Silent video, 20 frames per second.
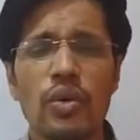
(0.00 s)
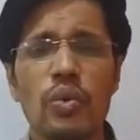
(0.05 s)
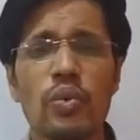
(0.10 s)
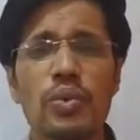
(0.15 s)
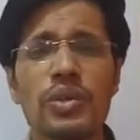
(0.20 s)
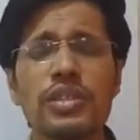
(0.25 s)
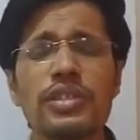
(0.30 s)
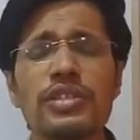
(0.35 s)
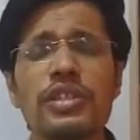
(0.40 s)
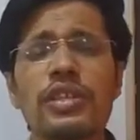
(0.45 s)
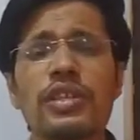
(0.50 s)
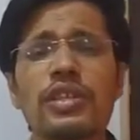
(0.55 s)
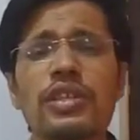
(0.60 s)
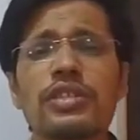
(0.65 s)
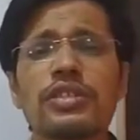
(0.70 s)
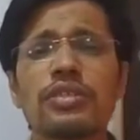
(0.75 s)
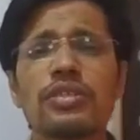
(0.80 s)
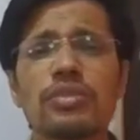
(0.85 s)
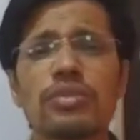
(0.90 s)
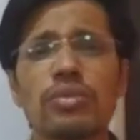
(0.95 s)
which
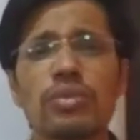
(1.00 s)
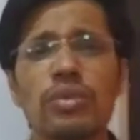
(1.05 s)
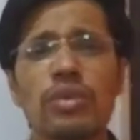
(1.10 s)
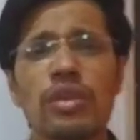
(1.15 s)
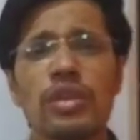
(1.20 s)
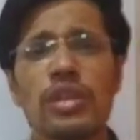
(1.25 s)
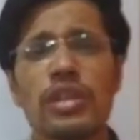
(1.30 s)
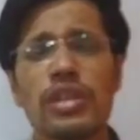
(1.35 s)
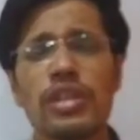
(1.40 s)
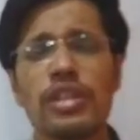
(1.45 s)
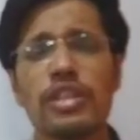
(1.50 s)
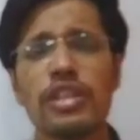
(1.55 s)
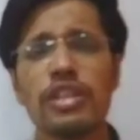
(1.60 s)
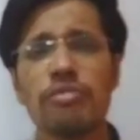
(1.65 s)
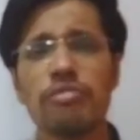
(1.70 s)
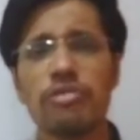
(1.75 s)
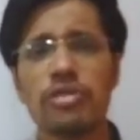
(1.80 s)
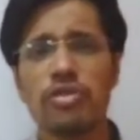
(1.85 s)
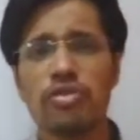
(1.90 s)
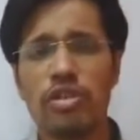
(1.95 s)
leads to
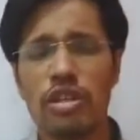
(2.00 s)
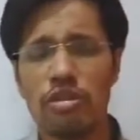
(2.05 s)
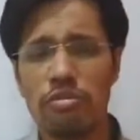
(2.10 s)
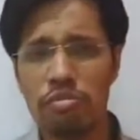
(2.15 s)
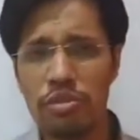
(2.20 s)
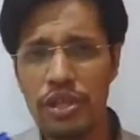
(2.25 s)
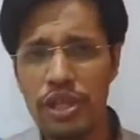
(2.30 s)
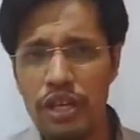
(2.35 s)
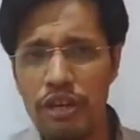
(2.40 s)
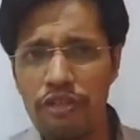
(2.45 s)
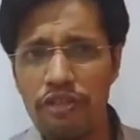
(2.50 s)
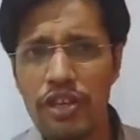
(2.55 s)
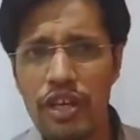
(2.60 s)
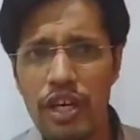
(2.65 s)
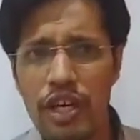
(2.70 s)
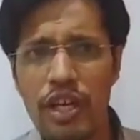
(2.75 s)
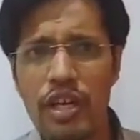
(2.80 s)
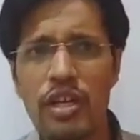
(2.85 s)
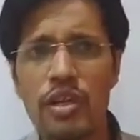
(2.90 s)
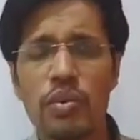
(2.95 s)
individual
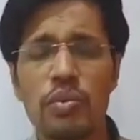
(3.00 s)
behavior,